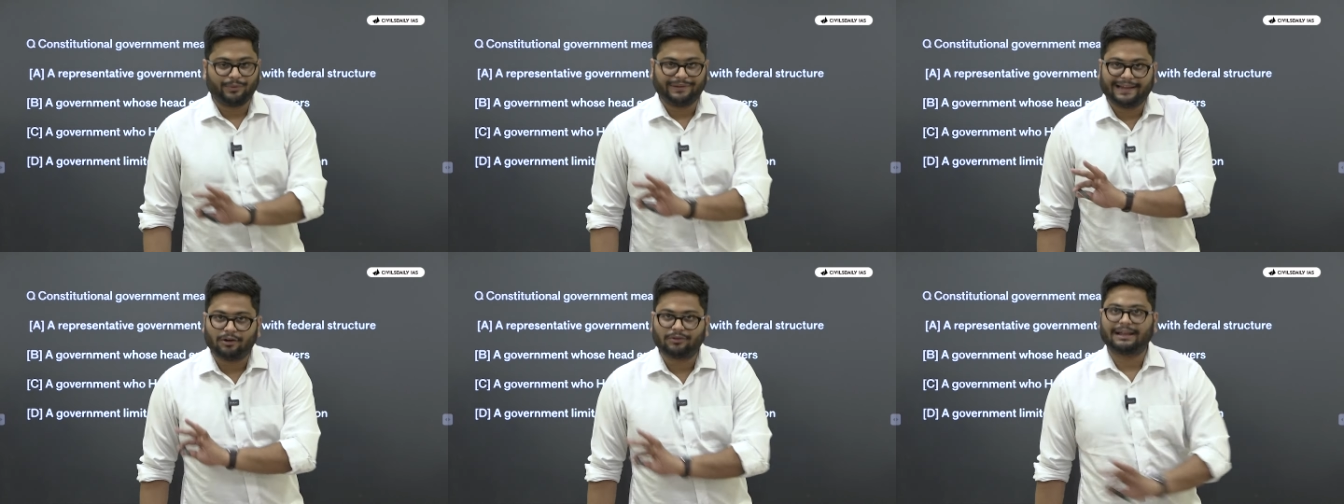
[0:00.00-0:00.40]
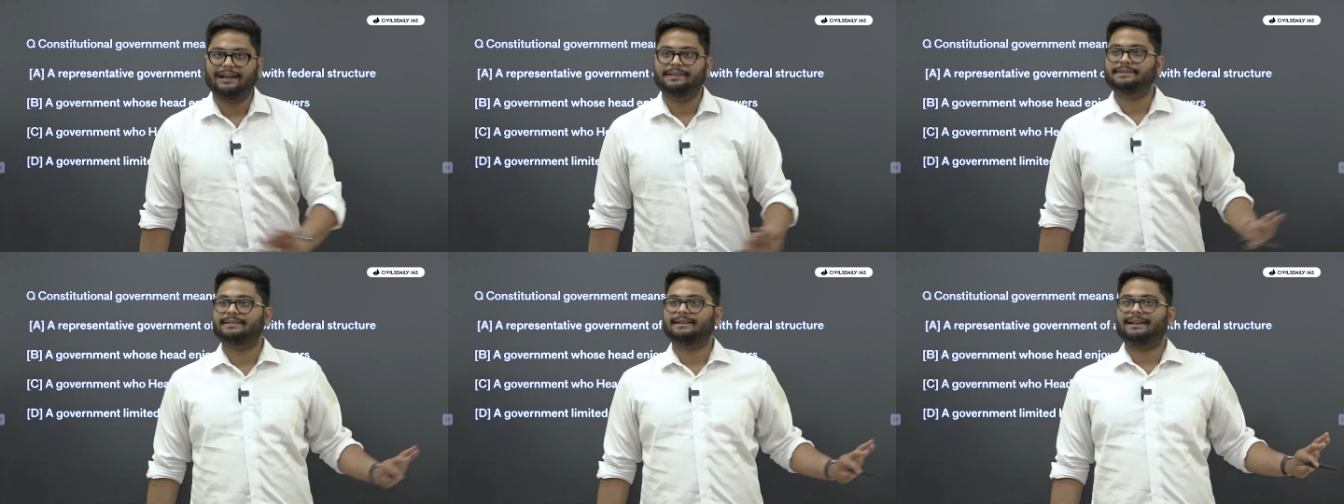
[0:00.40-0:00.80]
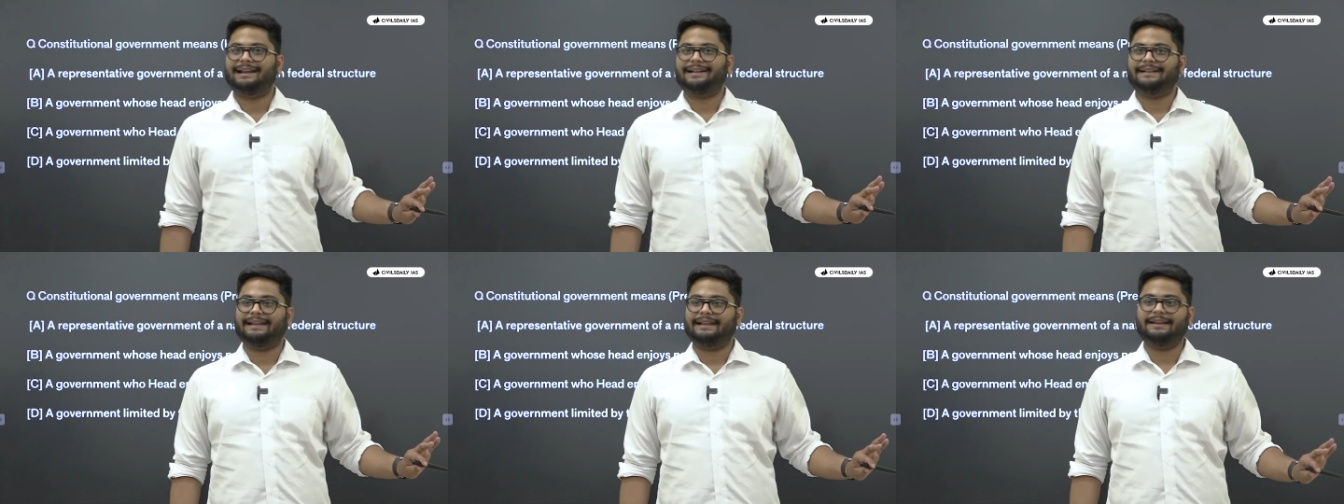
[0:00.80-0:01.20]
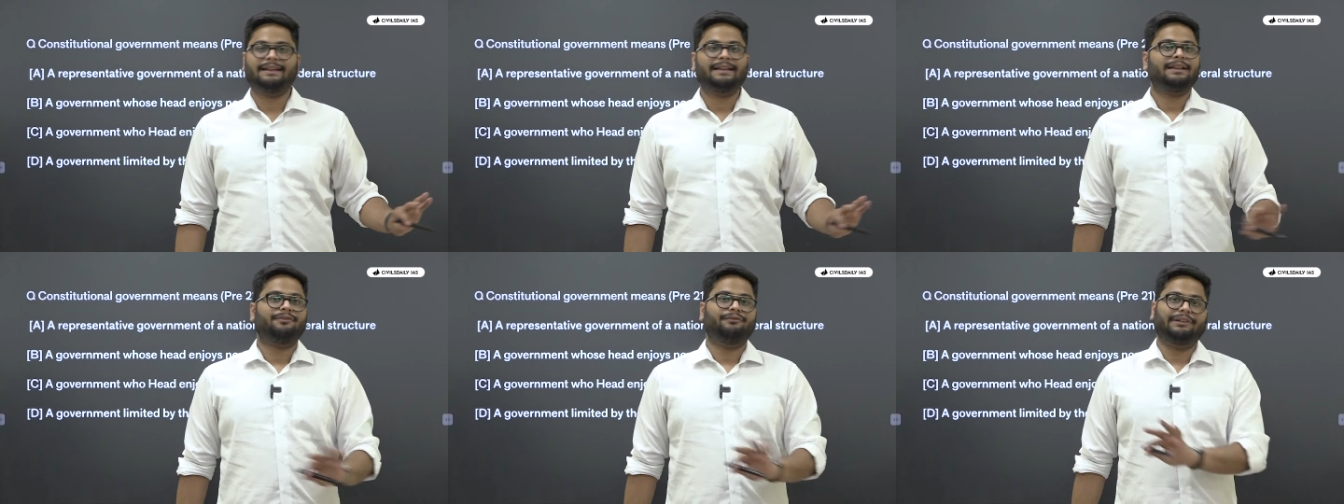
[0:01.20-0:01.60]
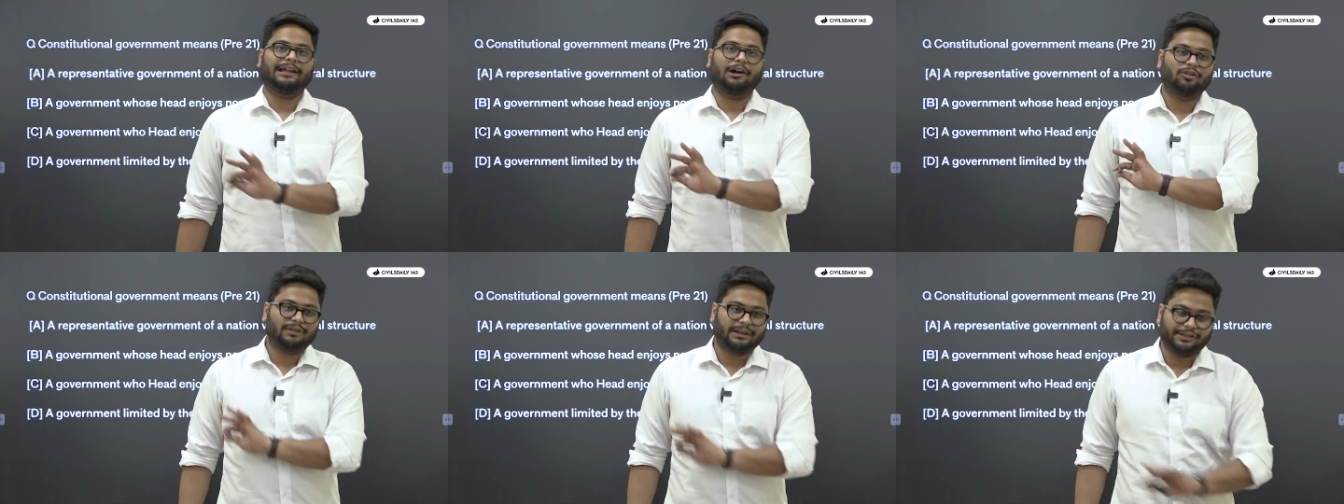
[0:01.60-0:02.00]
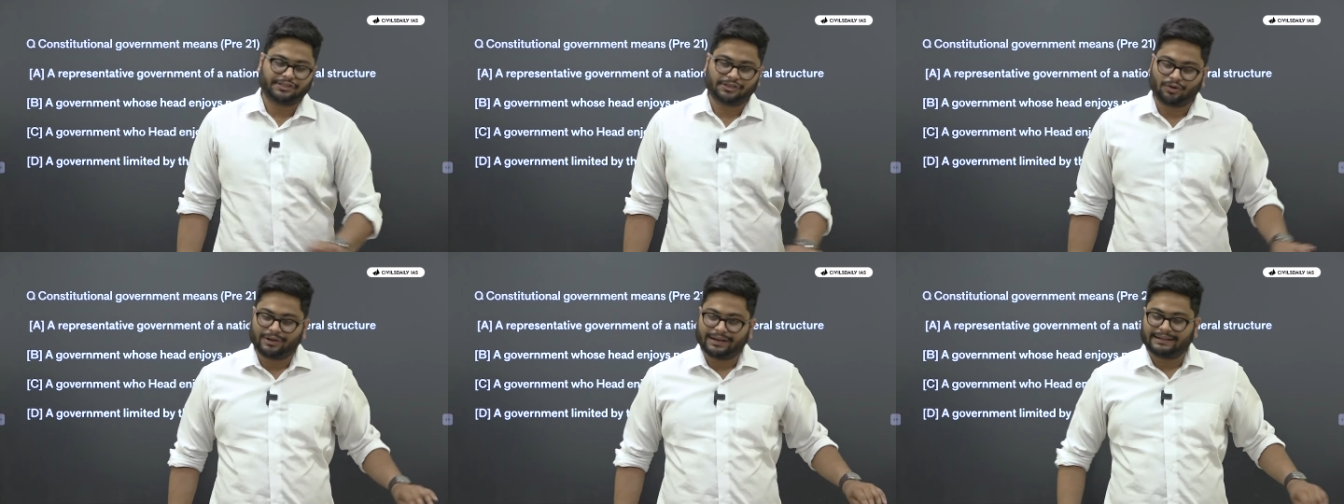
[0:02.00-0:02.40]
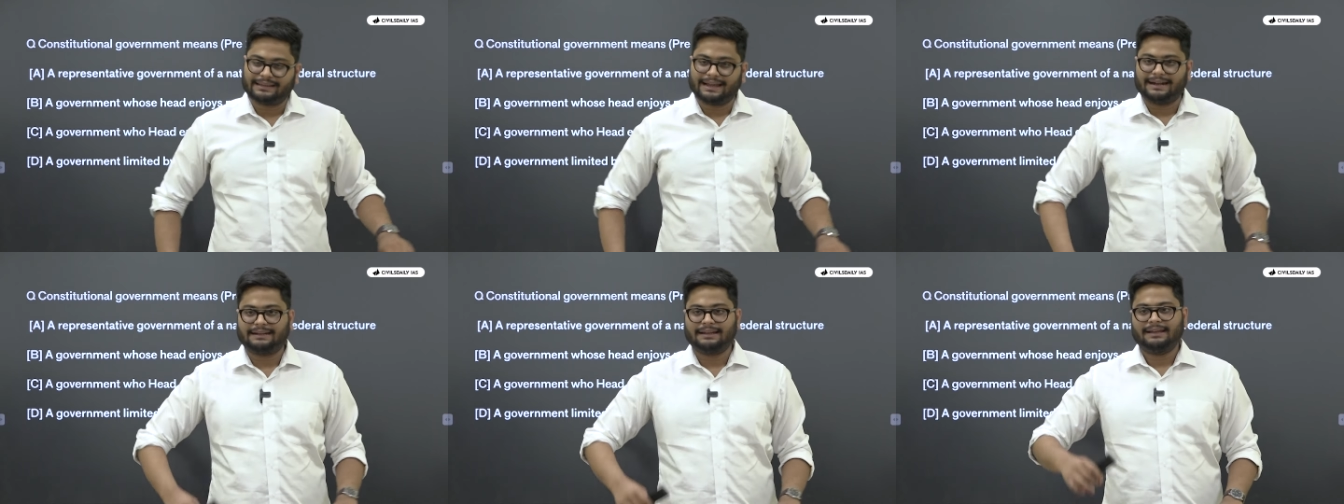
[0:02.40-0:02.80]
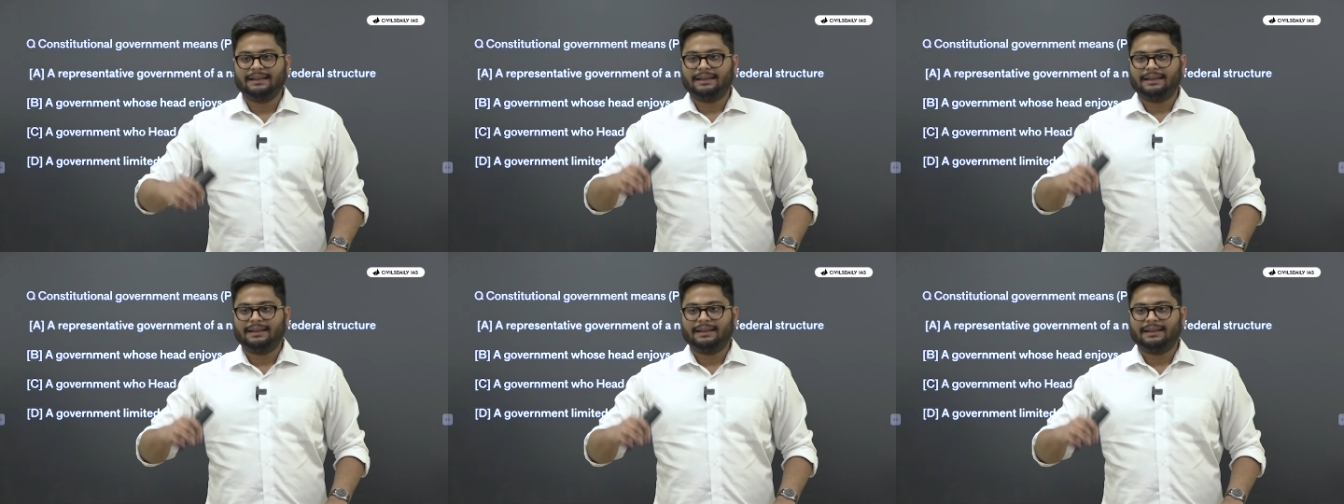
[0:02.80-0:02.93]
without answer writing, without ensuring that